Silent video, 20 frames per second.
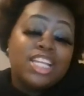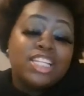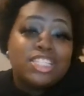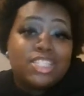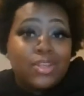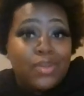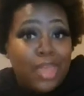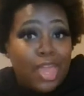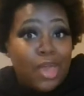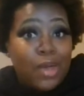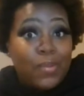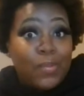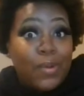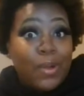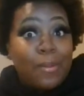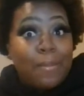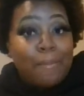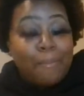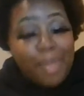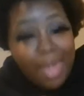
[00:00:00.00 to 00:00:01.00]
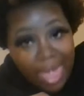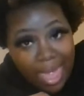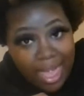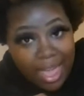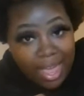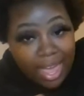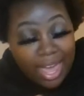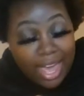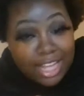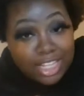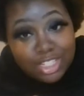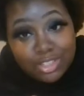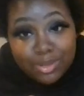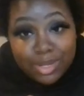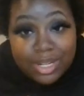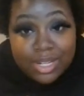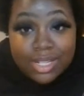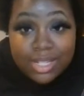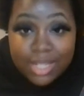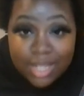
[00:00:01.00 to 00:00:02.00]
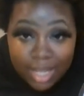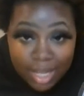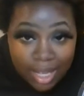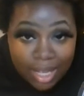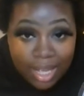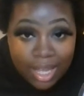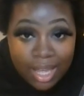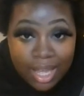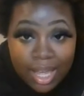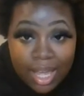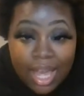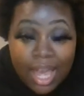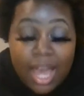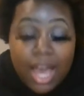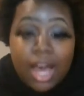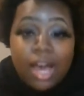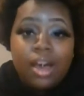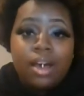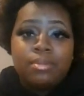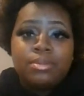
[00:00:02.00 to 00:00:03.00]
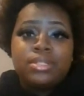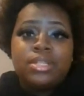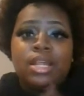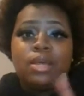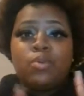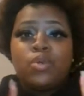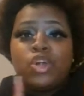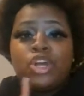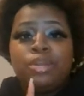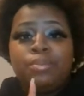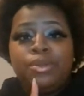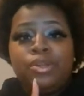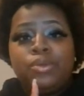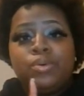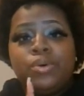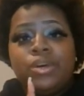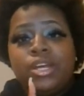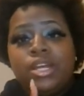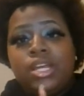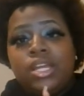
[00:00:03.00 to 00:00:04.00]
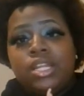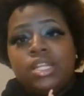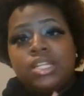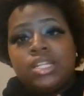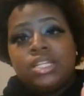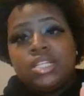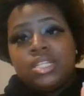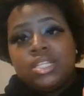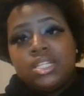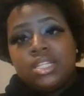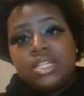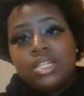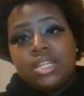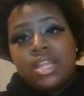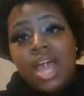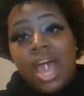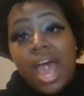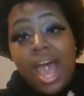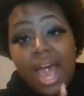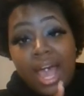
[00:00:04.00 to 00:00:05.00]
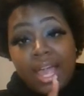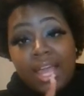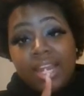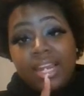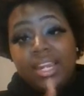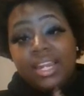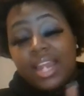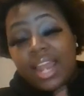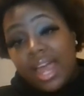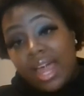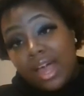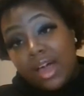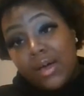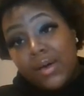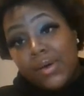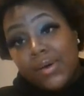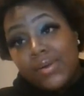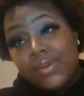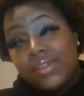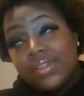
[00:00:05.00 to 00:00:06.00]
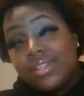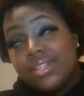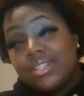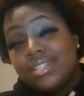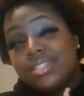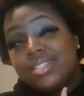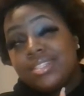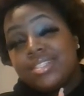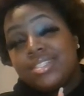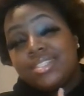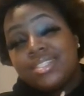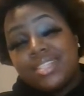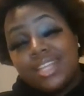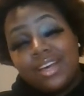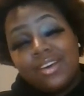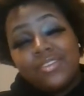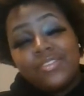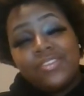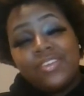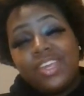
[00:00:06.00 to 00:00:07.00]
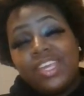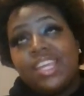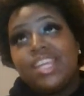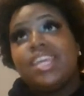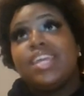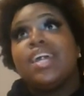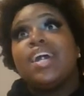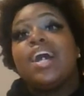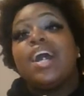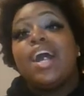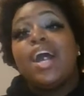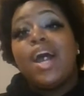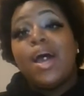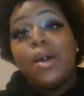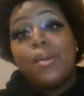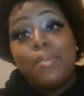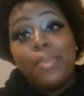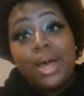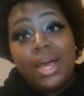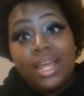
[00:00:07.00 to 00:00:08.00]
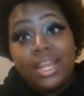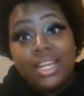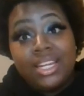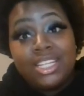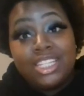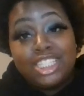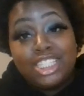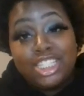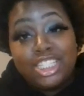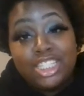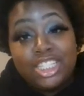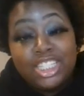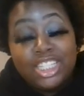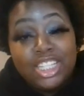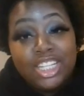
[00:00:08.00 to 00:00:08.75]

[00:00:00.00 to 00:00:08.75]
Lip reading: So yeah, we're back as you can see. Today we're gonna be doing the Haidilao self-heating hot pot dish.